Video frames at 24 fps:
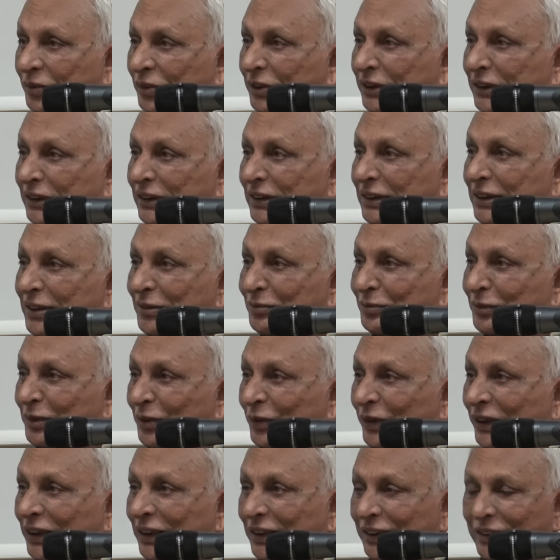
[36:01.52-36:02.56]
Point
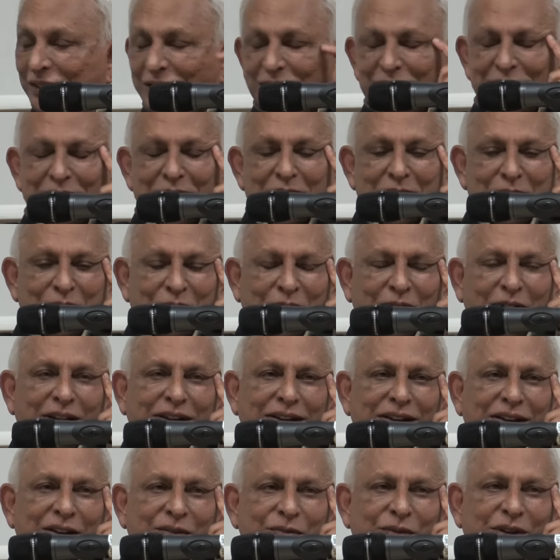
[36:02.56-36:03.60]
number one.
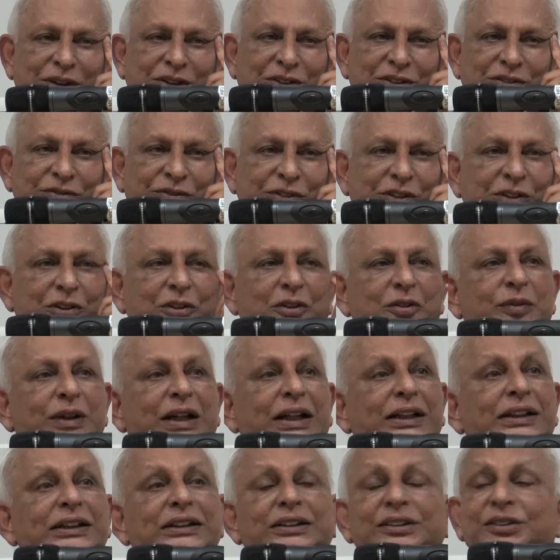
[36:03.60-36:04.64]
Point number two, if you go
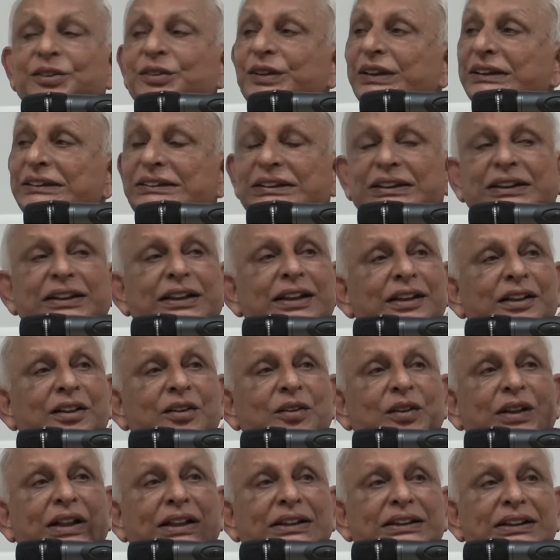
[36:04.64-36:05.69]
back into history
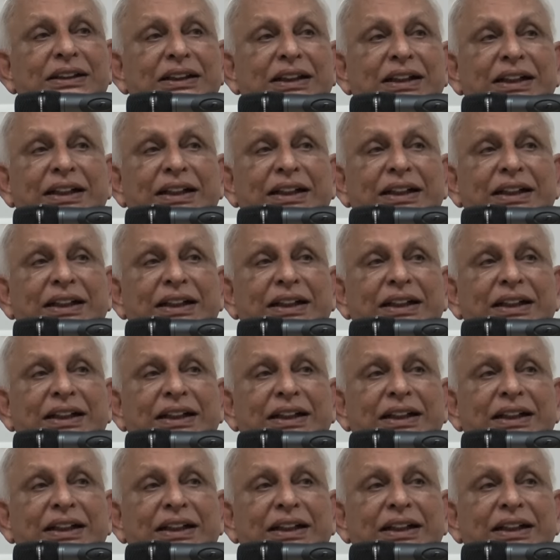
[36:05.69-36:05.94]
and look at the